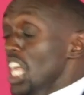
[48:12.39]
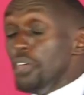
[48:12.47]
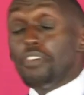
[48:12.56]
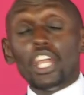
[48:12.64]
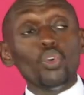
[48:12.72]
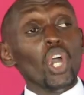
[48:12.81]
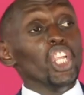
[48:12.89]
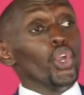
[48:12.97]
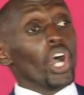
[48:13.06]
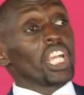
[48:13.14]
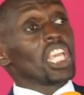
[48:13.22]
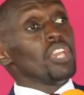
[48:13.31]
even when
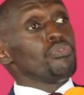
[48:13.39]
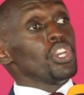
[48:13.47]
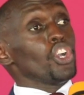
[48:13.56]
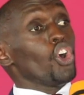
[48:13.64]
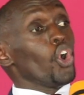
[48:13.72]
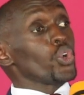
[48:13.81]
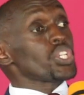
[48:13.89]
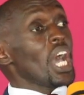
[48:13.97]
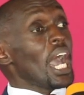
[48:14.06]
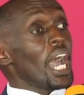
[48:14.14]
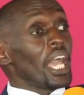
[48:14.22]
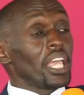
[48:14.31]
your giving goes
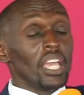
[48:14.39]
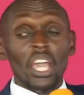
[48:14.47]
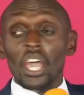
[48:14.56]
high.